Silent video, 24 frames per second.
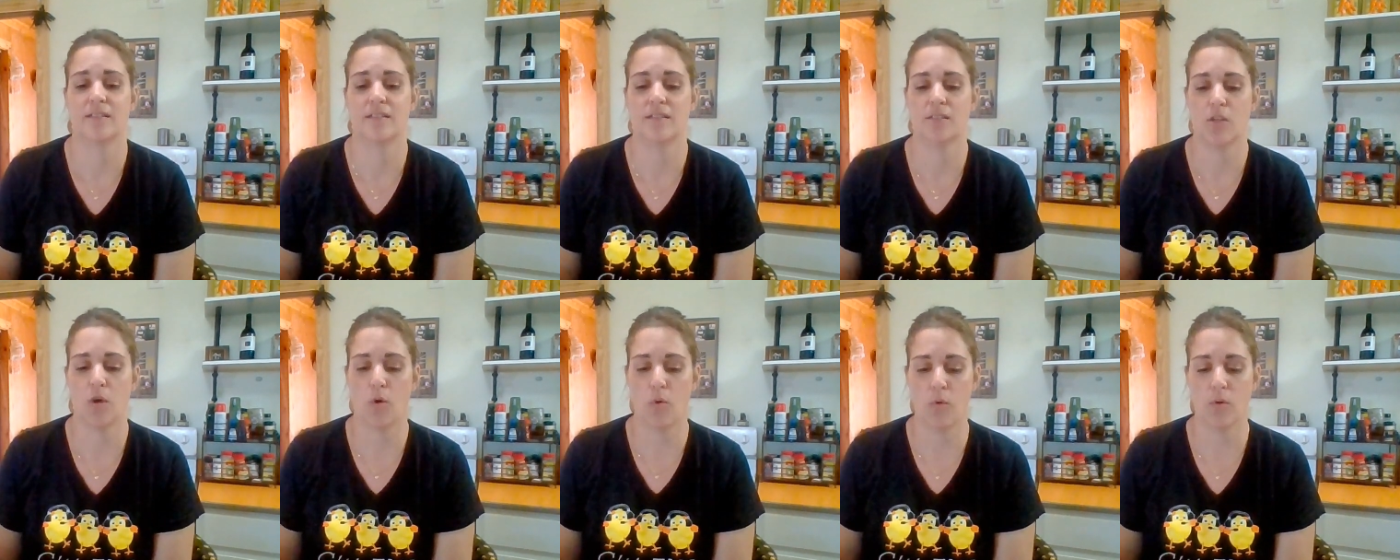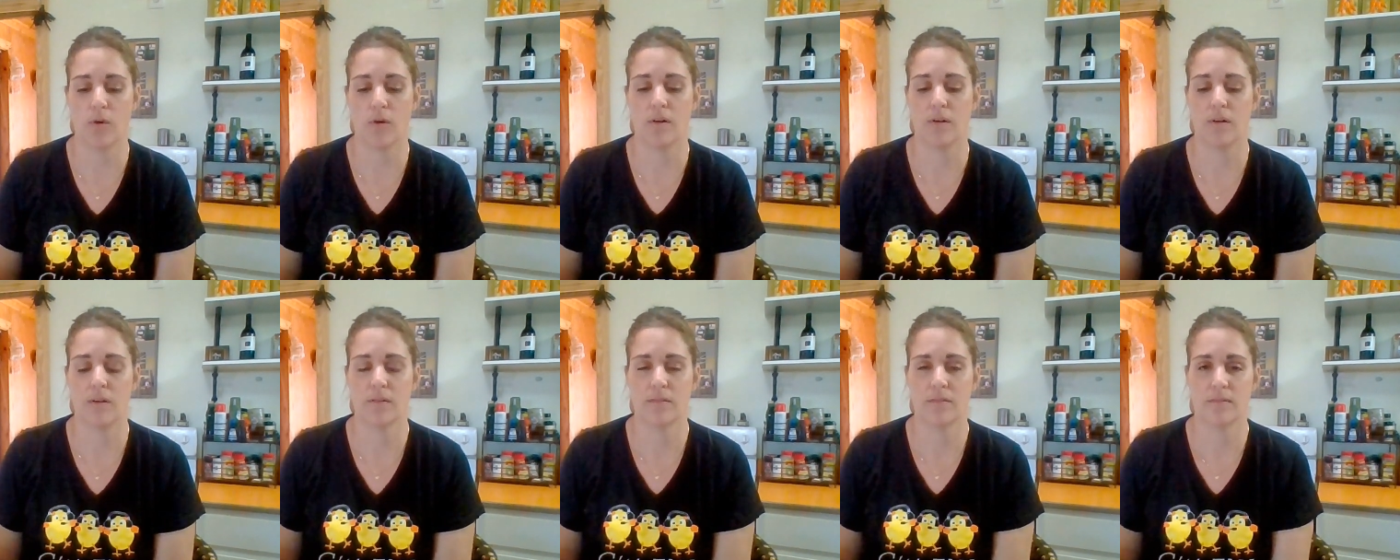the
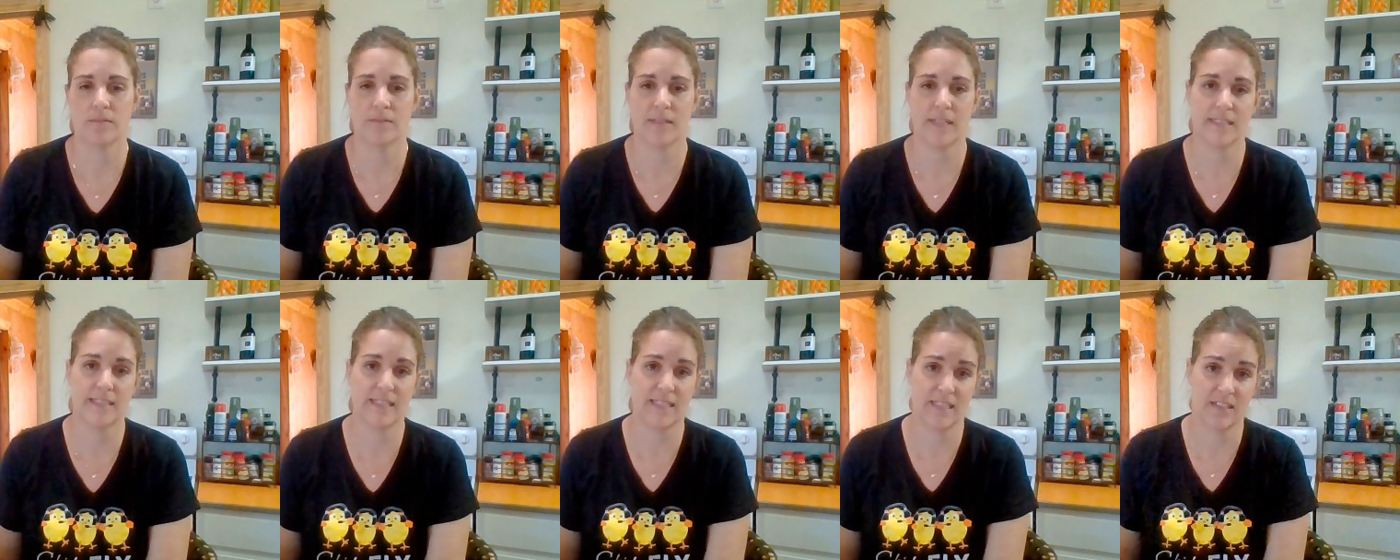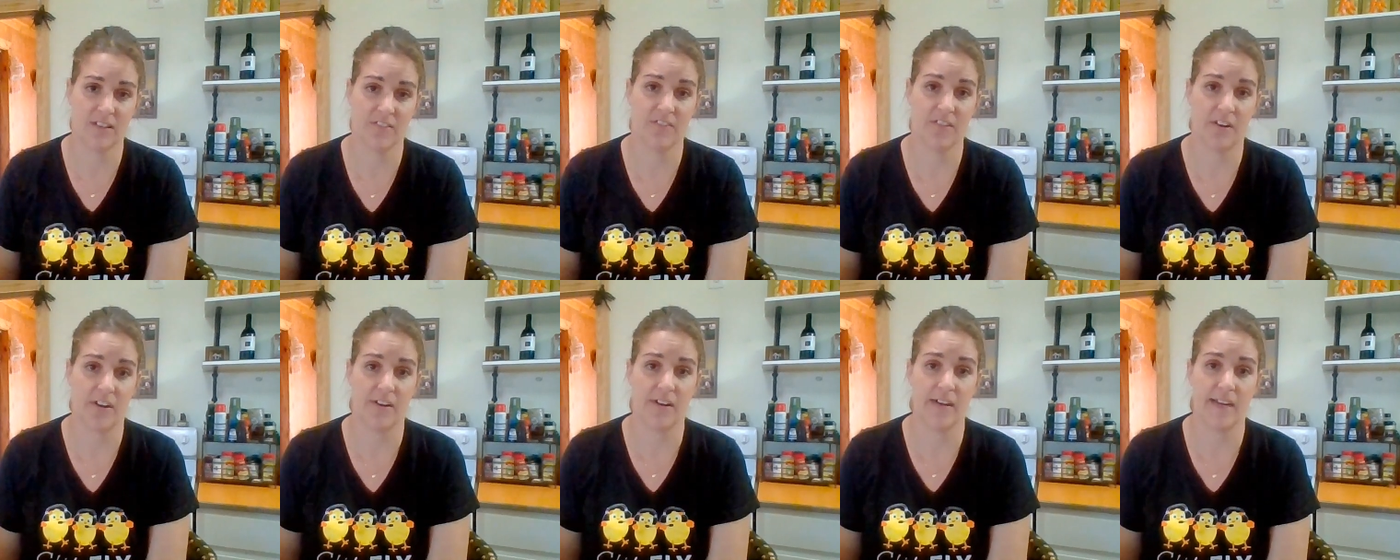oral that's in the
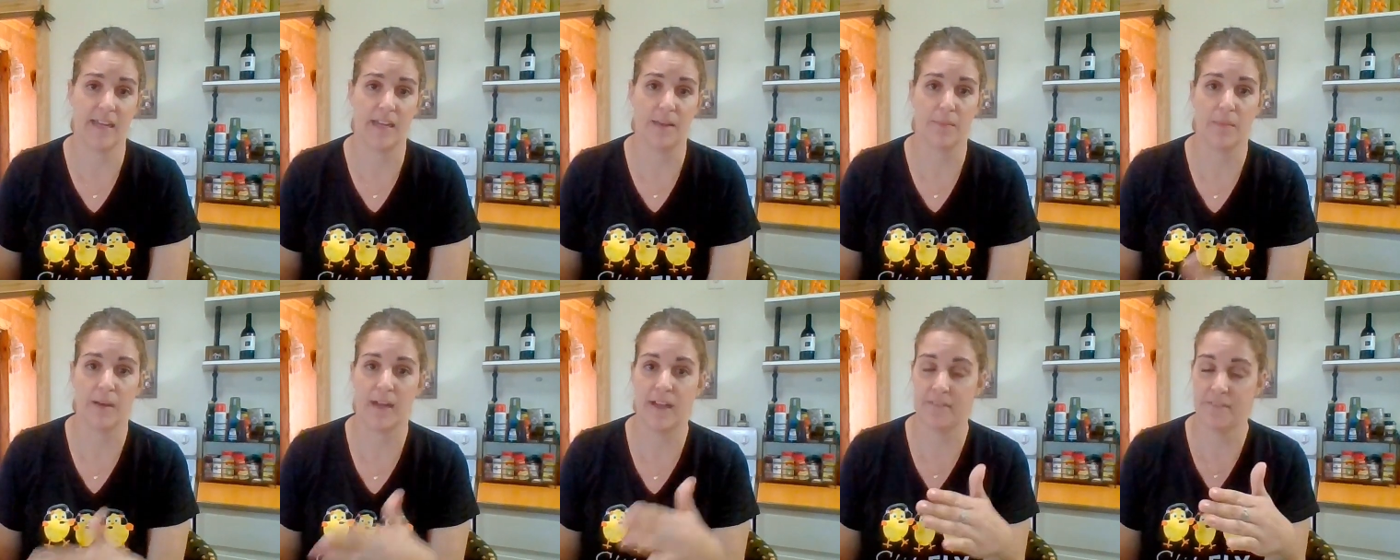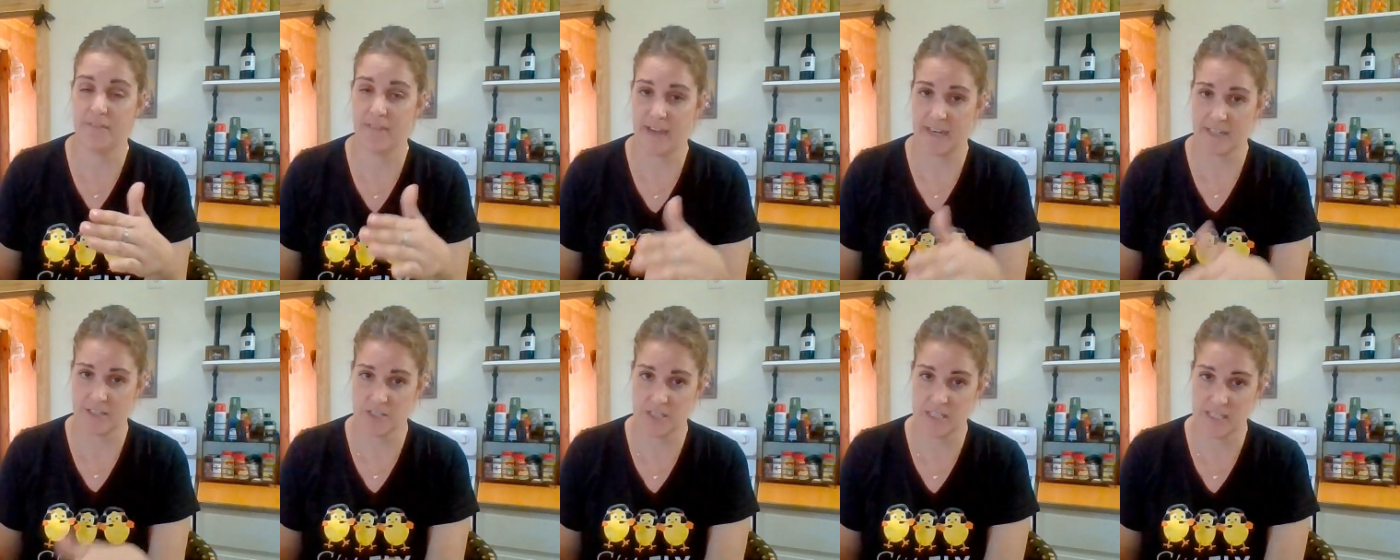FAR aim, I've
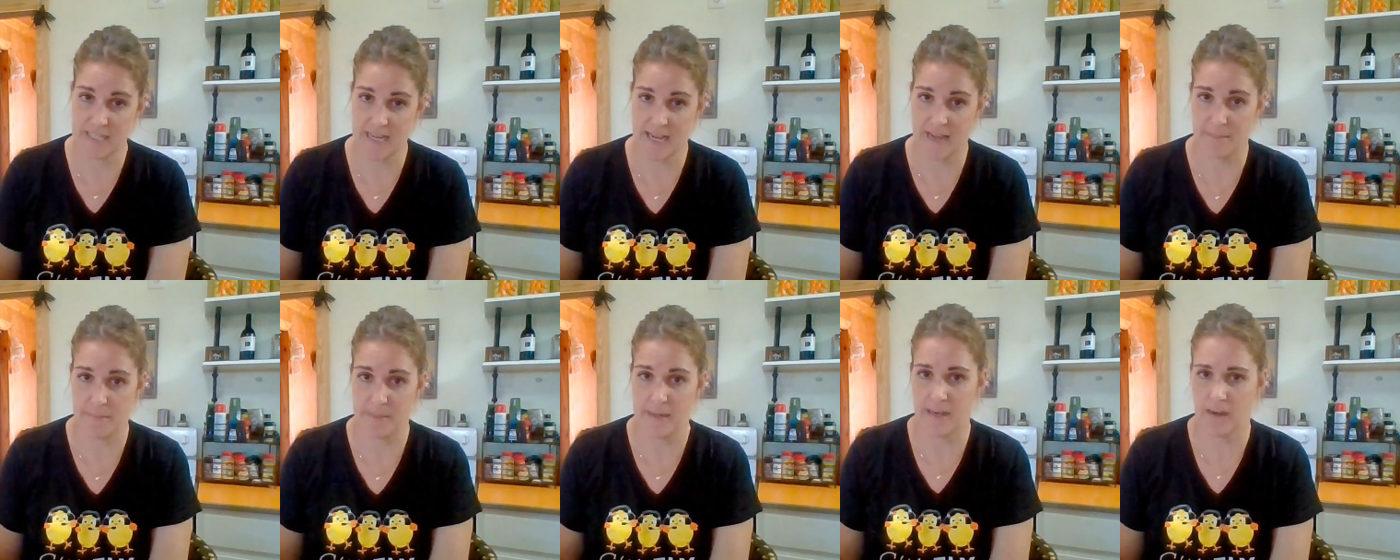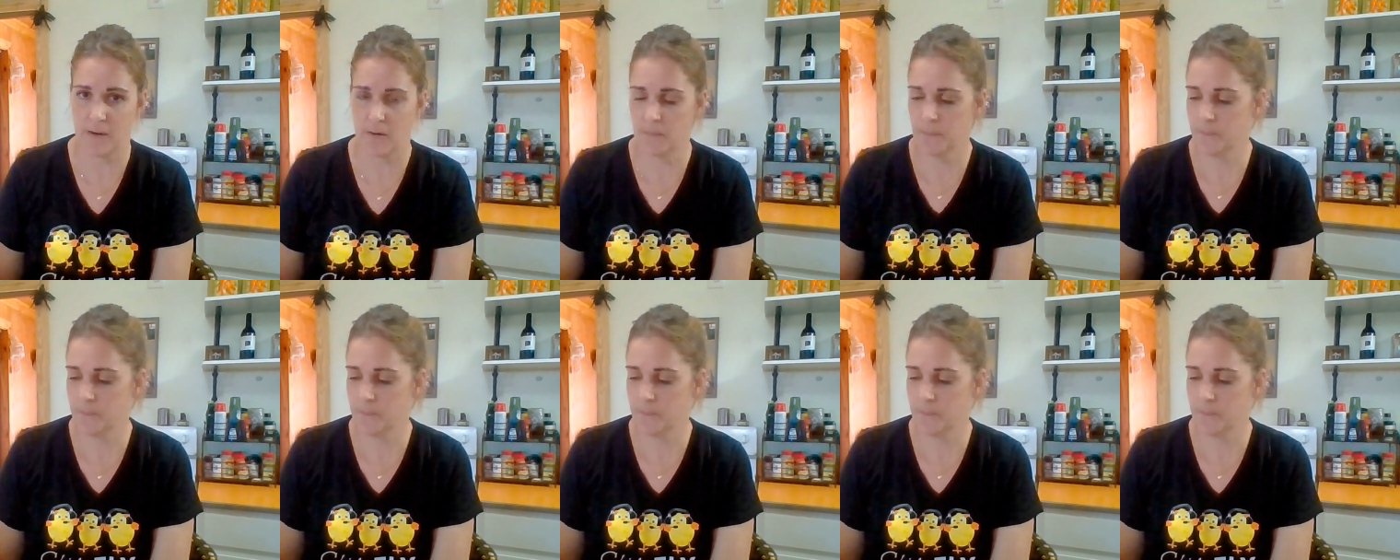actually tabbed out.